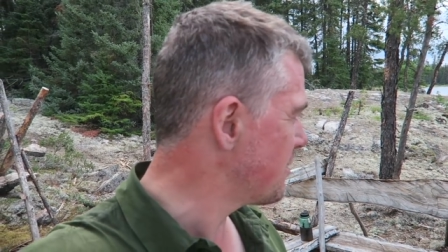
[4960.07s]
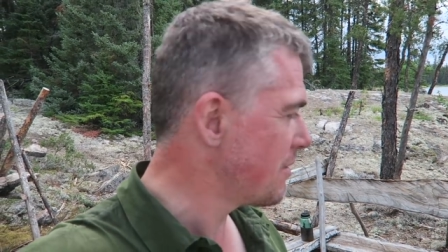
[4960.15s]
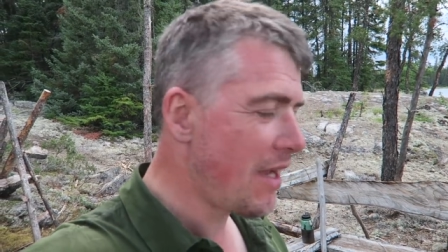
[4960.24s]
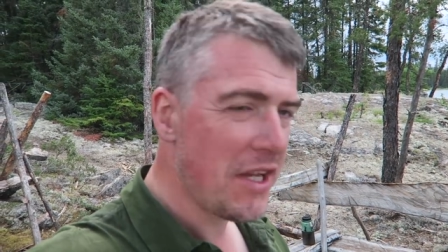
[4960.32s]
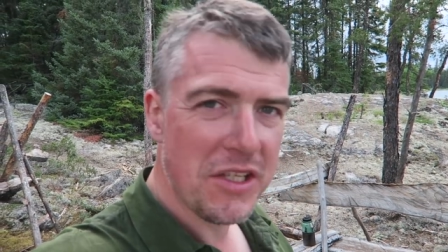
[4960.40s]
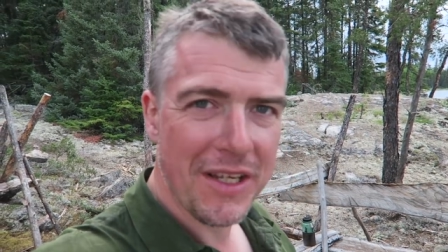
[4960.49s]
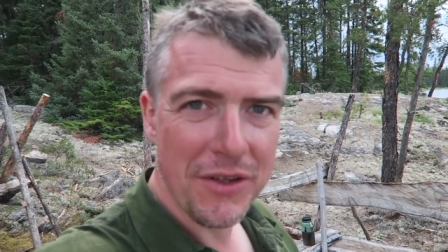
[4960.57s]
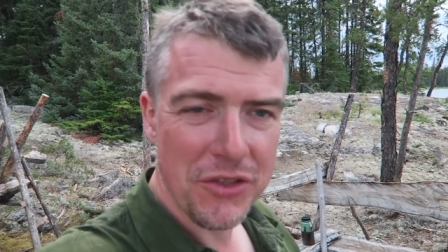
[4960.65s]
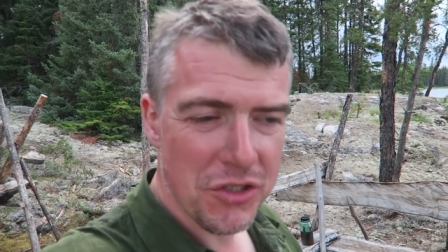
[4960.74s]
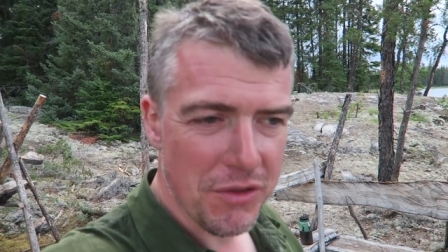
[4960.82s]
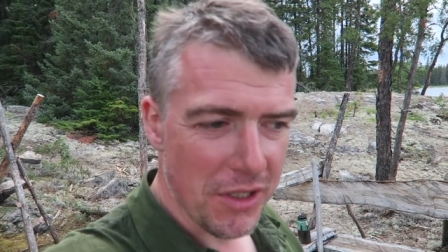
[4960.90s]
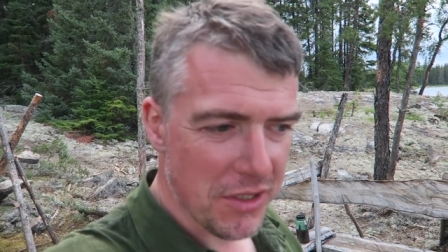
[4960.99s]
nicely
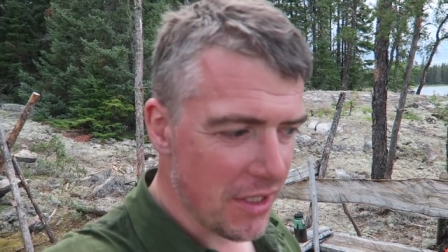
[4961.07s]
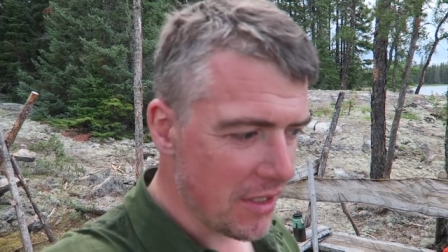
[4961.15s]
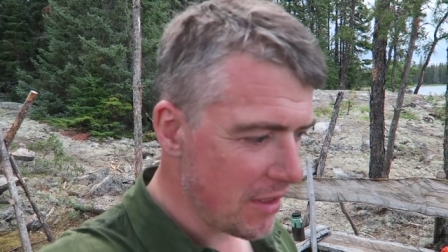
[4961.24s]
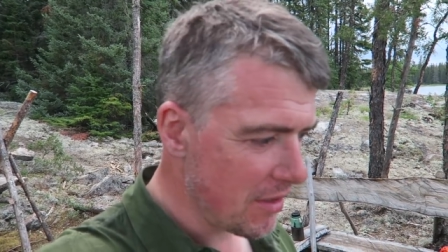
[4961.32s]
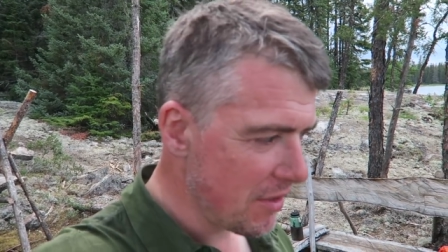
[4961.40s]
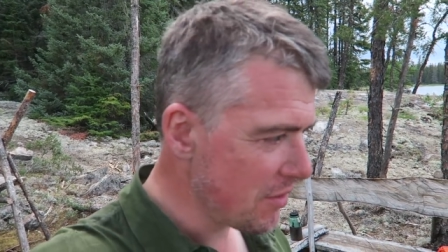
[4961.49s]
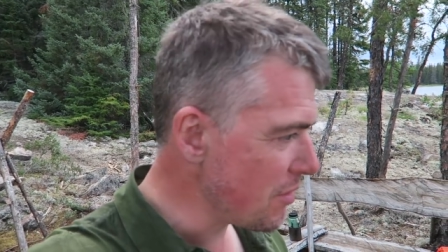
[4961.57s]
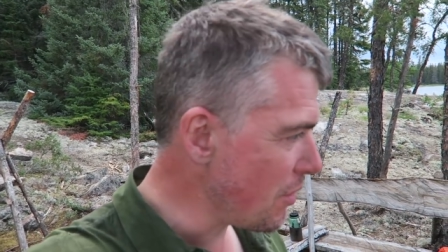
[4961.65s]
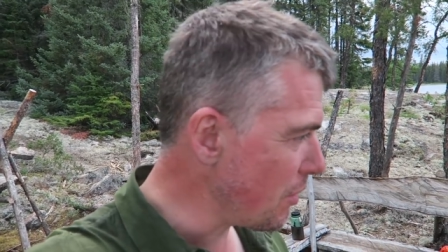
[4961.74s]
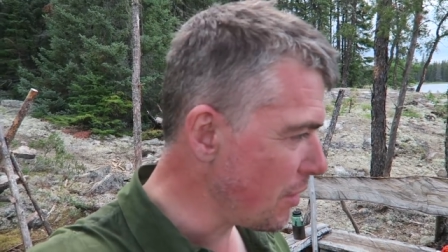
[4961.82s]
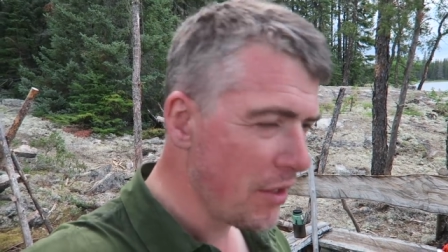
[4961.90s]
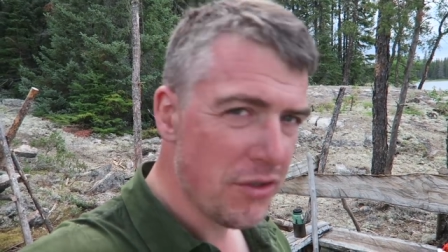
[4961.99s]
constructed, and there's
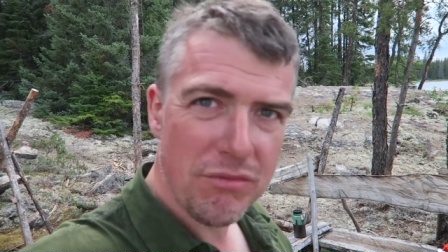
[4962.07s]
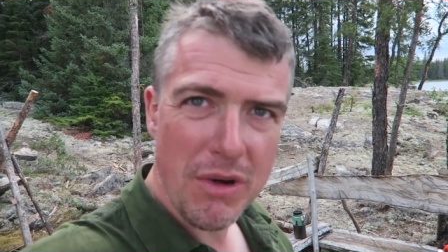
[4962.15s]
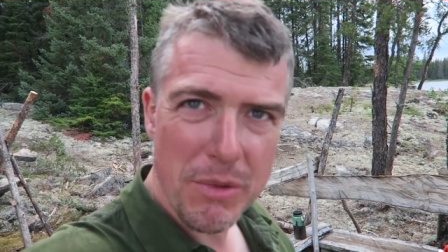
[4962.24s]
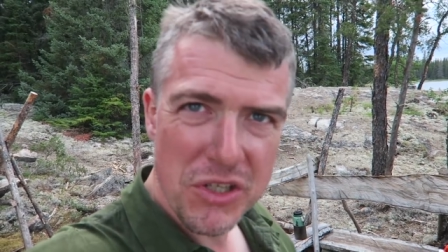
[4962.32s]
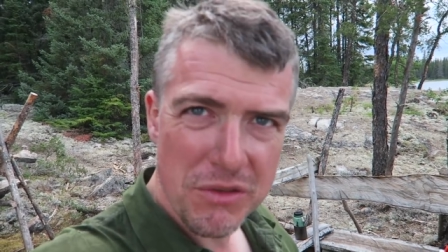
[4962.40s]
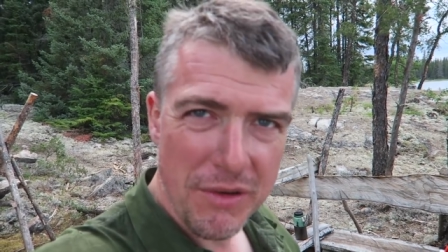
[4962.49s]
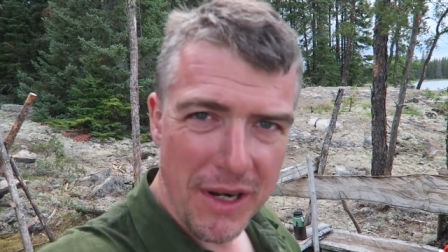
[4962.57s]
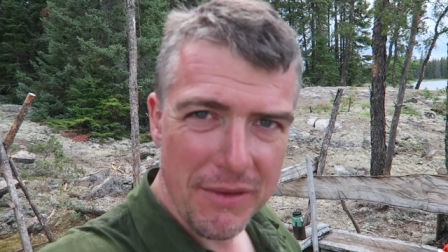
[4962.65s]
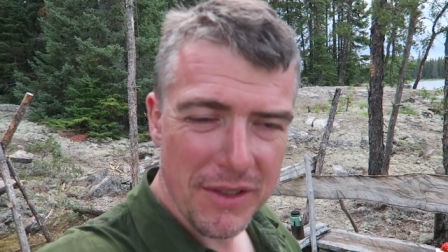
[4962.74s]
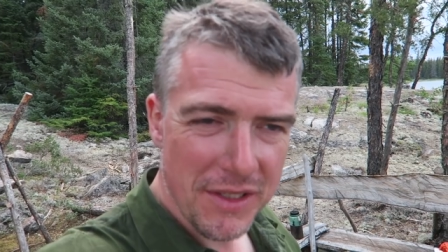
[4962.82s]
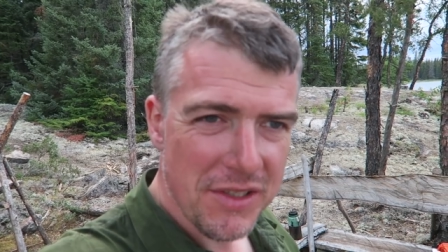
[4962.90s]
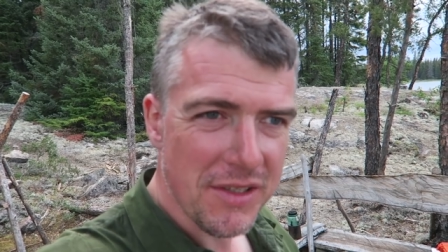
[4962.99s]
not loads of rubbish
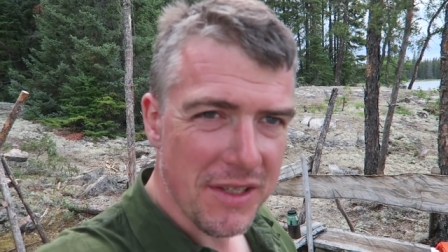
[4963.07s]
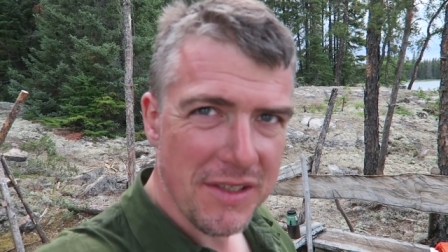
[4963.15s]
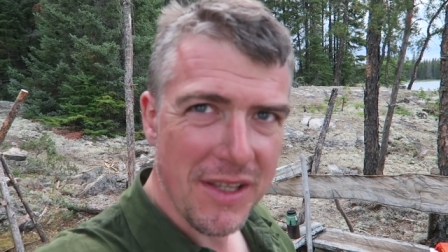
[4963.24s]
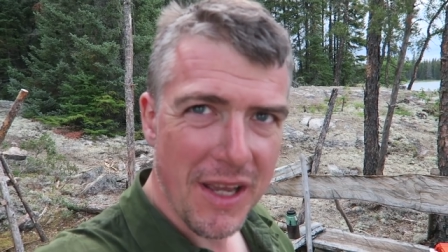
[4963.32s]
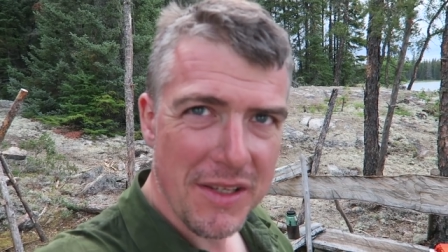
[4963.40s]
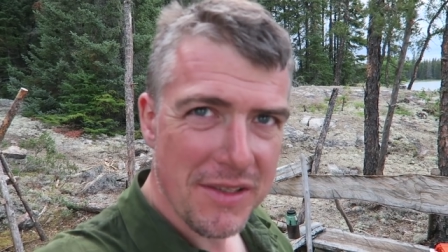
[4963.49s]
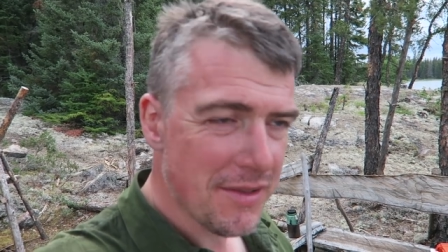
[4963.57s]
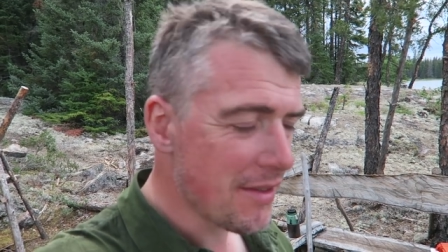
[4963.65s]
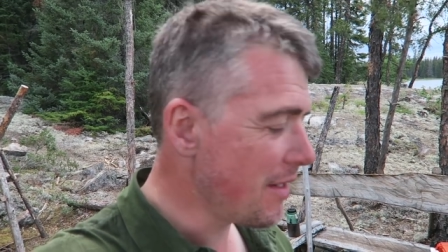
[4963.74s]
around, it's nice.